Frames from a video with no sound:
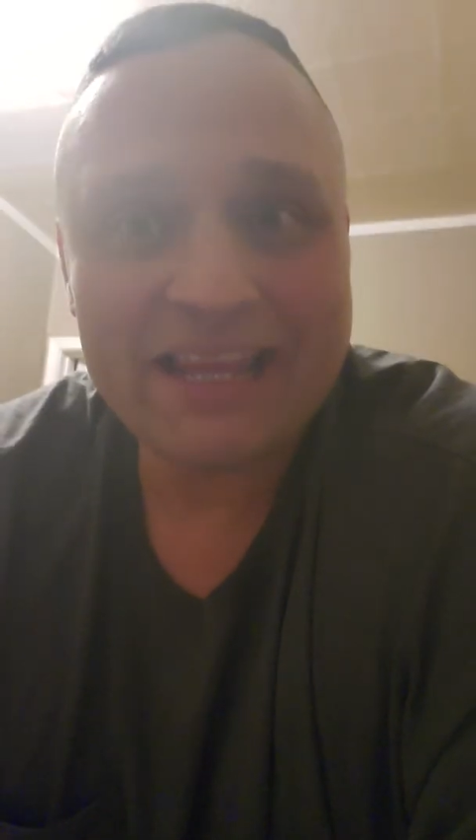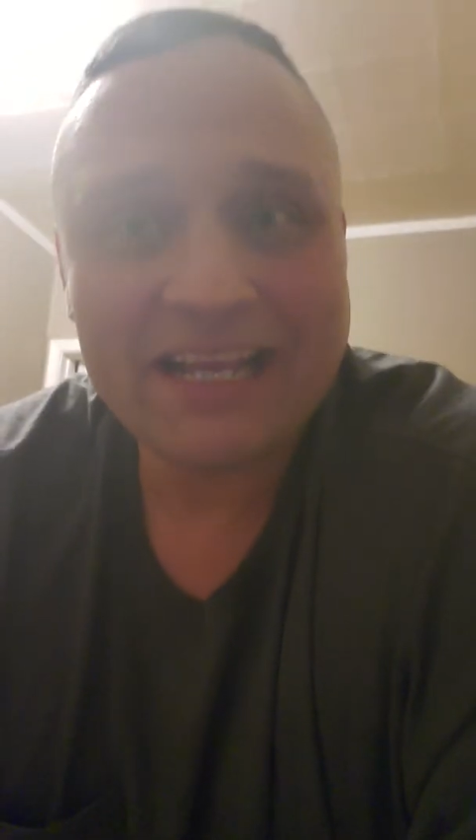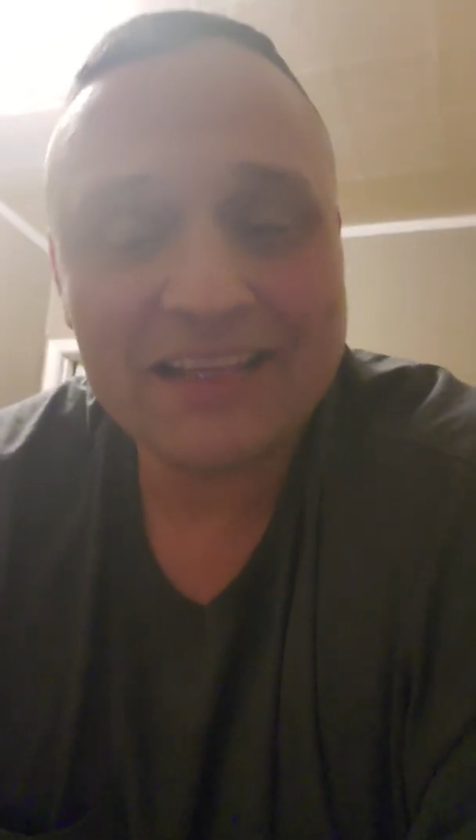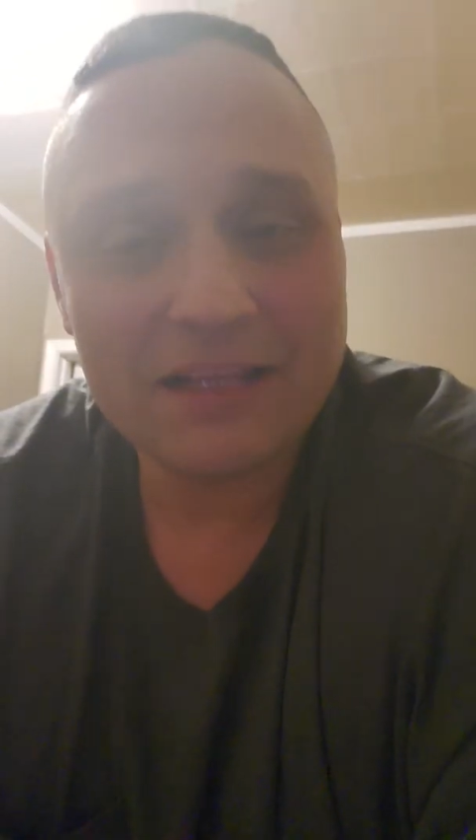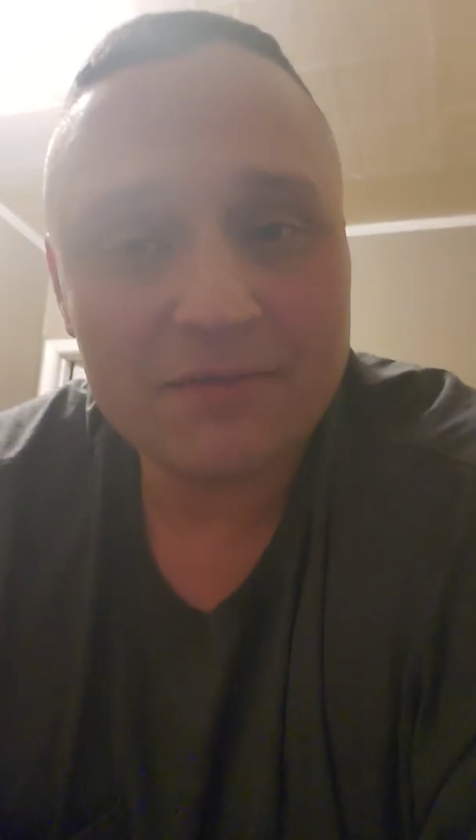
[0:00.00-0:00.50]

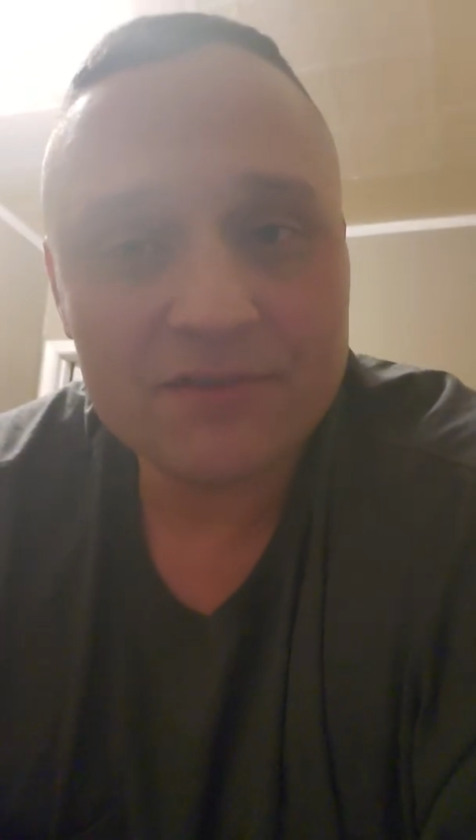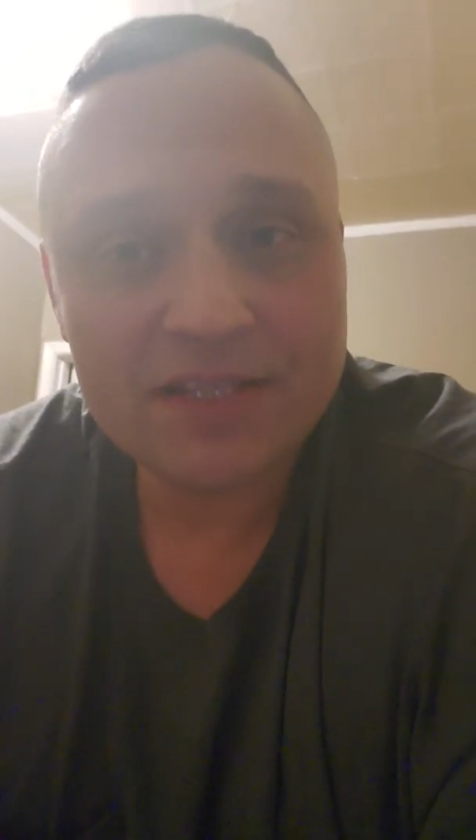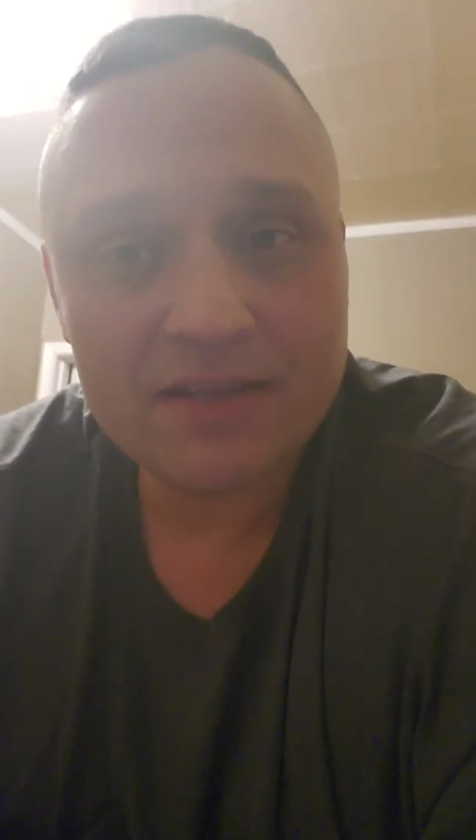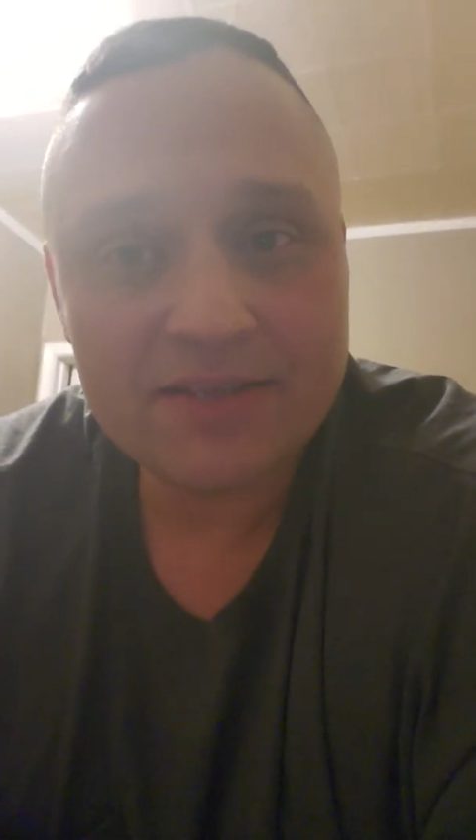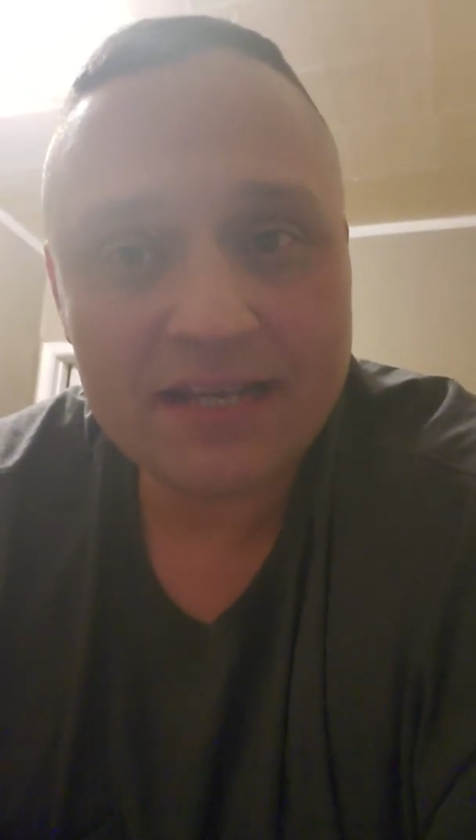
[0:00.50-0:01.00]
like level
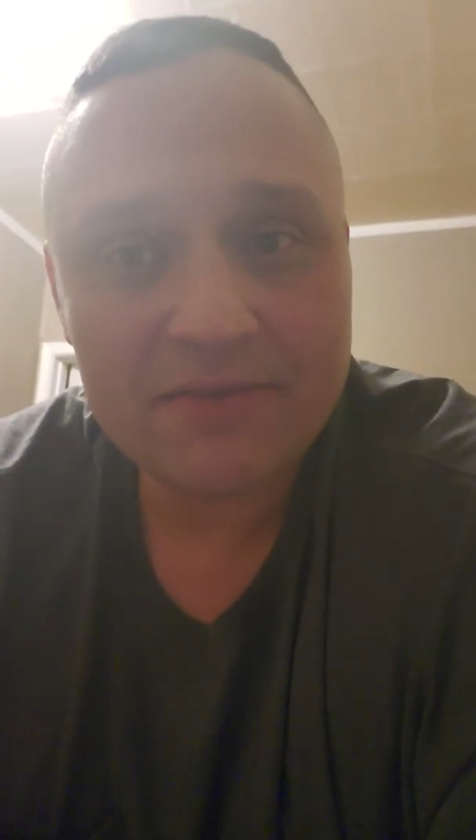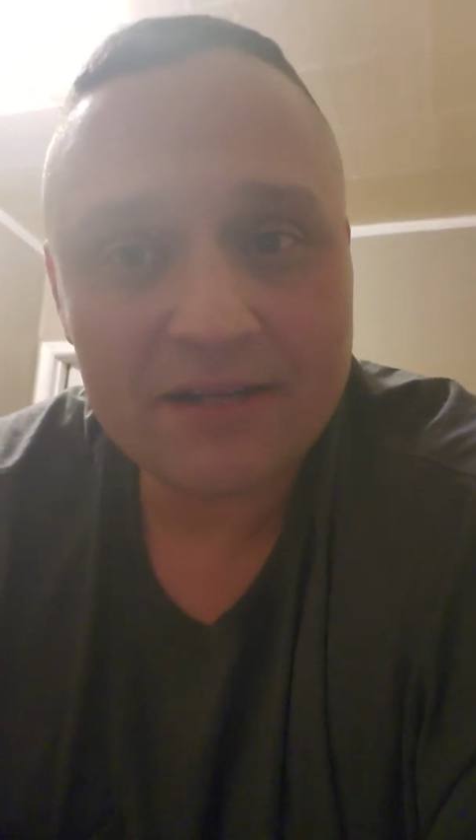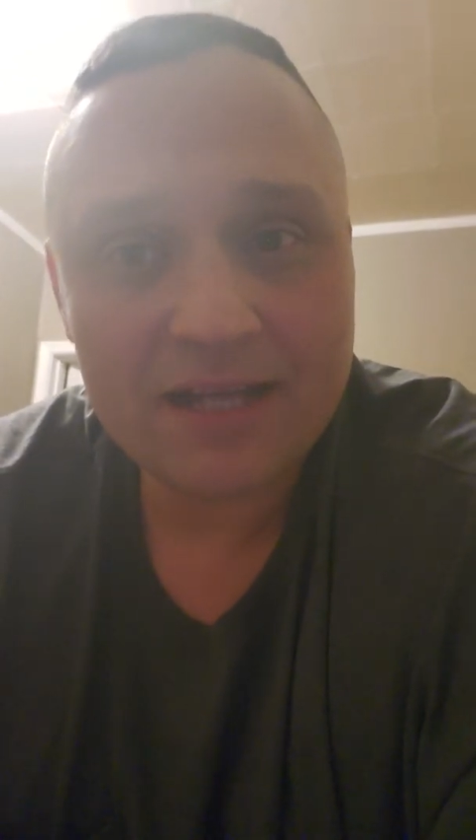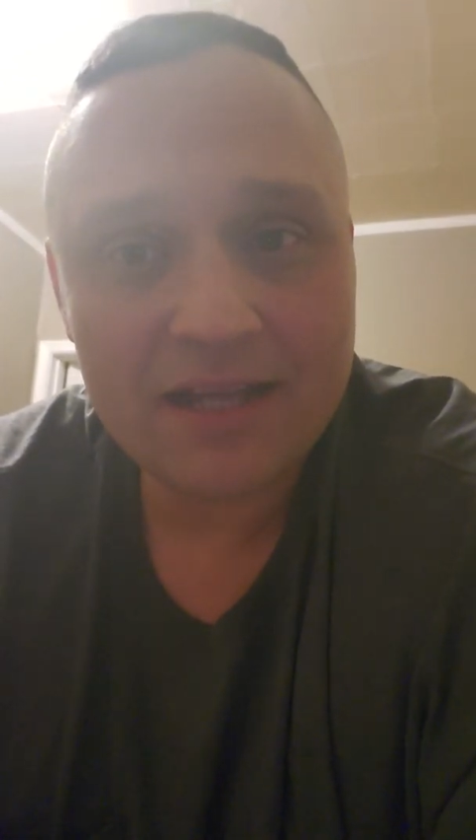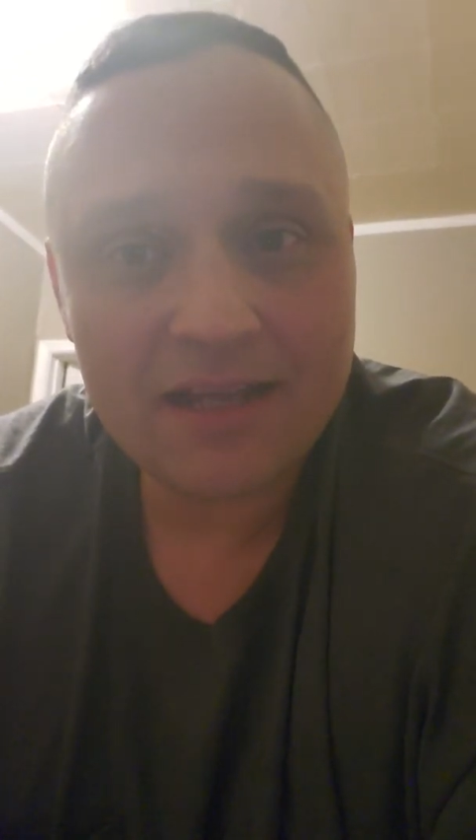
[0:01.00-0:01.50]
7
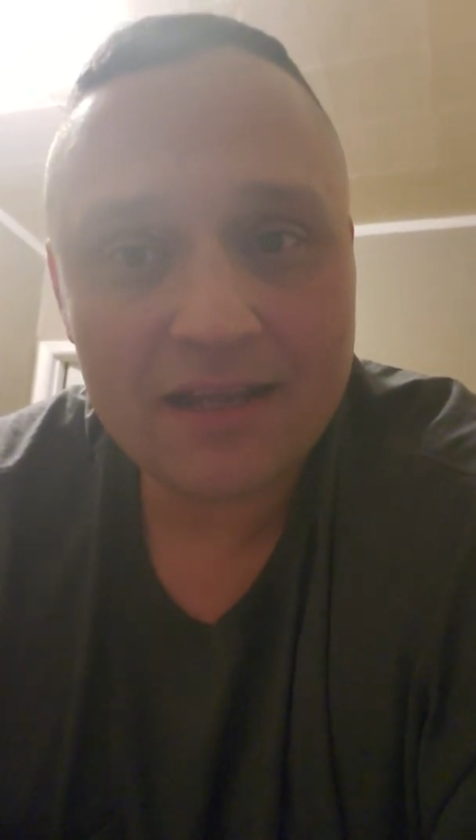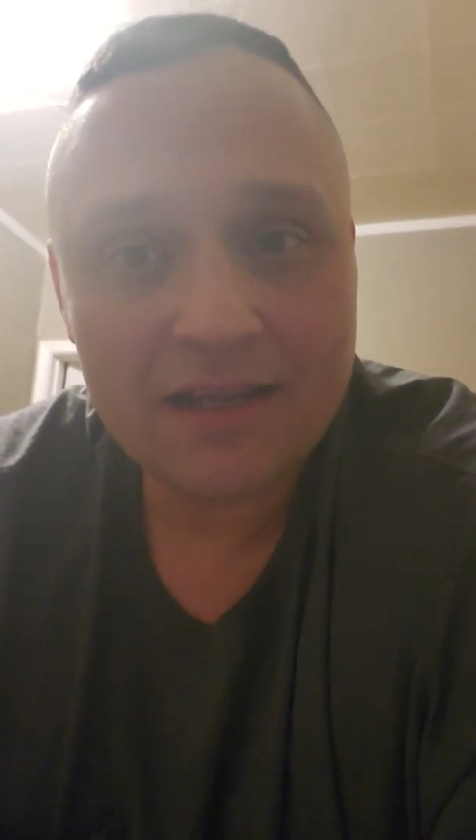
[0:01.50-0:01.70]
and 8.